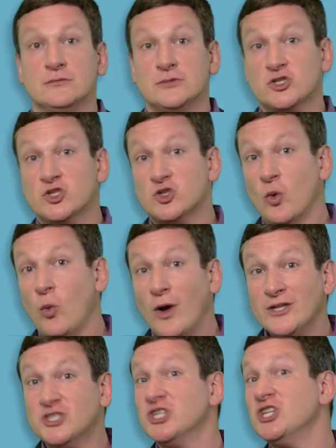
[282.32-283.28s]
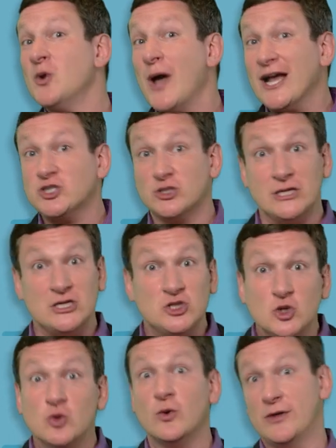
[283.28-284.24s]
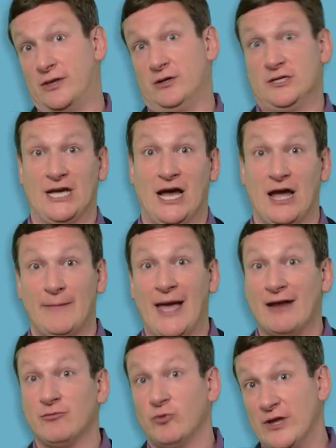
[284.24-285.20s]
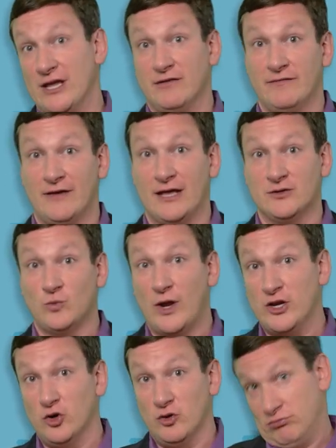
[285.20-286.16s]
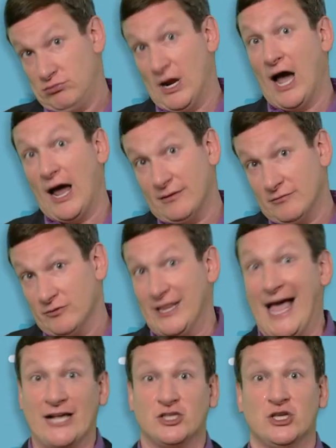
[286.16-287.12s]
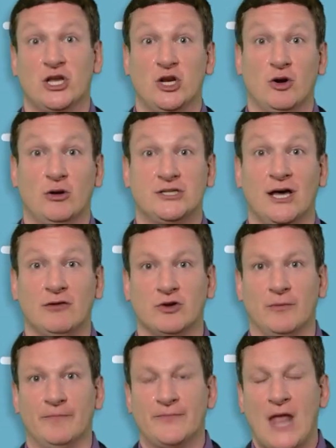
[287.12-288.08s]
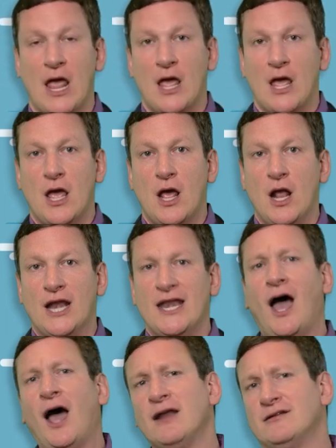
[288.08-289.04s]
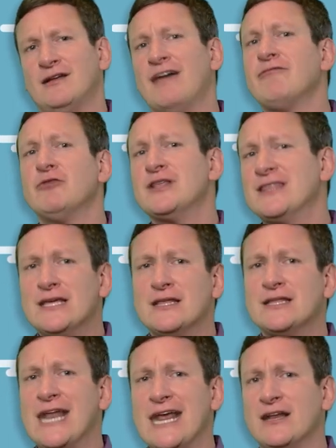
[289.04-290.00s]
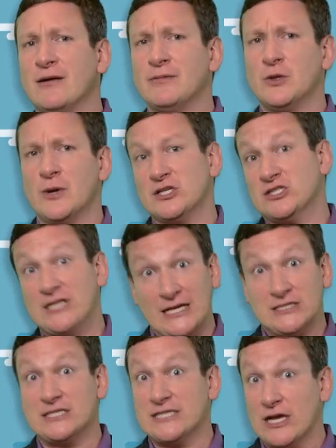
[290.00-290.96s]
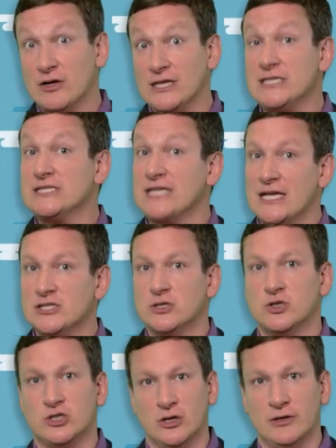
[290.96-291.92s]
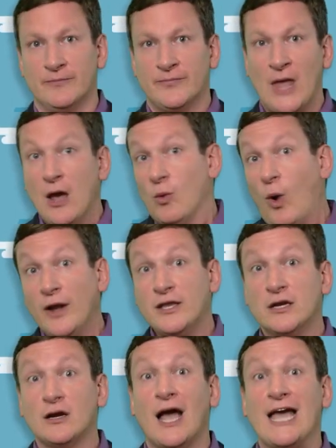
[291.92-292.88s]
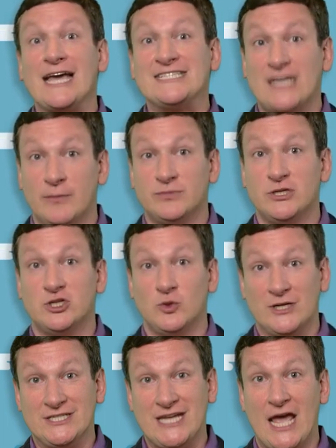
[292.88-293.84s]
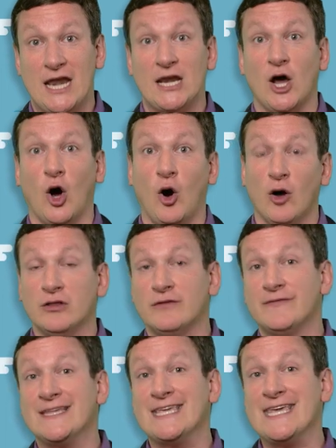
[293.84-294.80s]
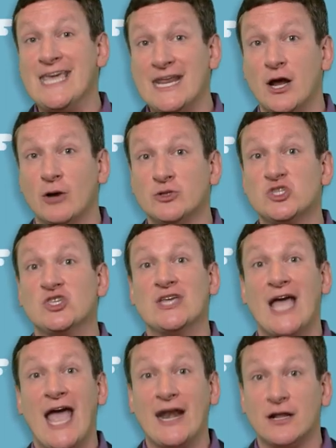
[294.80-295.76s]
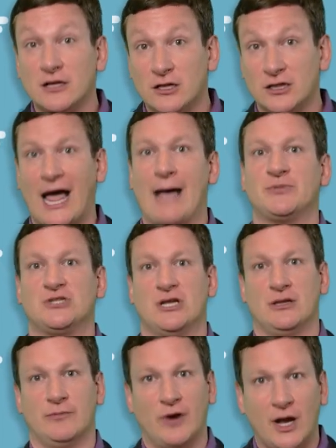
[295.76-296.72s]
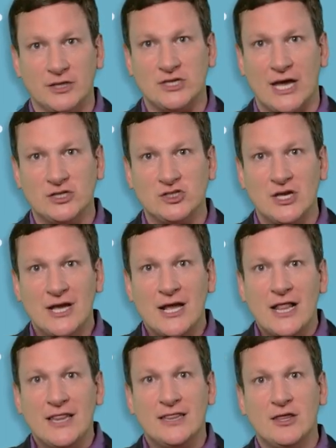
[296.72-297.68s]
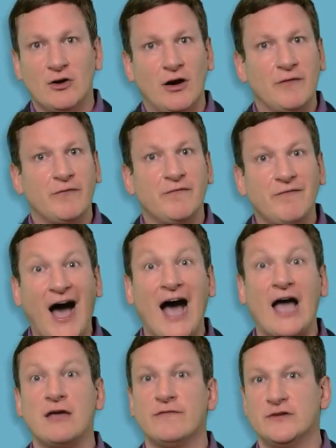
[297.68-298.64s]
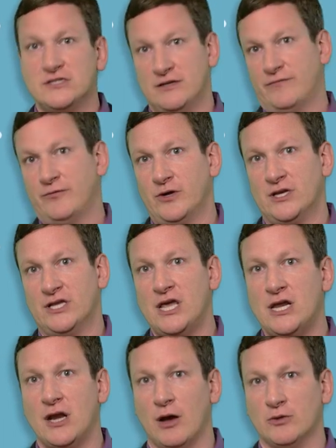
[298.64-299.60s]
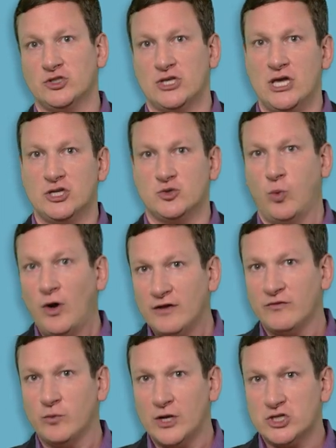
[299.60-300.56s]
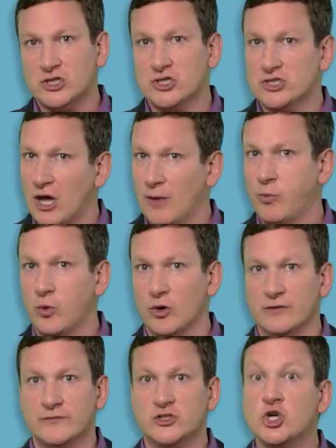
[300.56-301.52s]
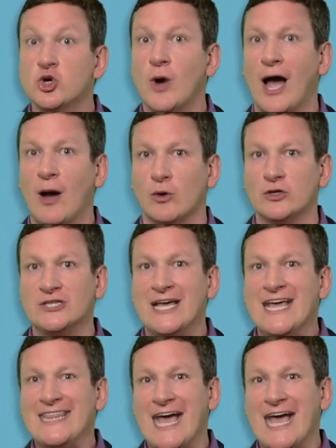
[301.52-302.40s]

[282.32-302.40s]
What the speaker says: So what should you actually do with your time at reInvent when you're not relaxing in your hotel room? Not everything that AWS necessarily says you should. One year, I attempted to attend all of the keynotes and collapsed in the process. There are five different keynotes, each one of which is upward of 2 hours.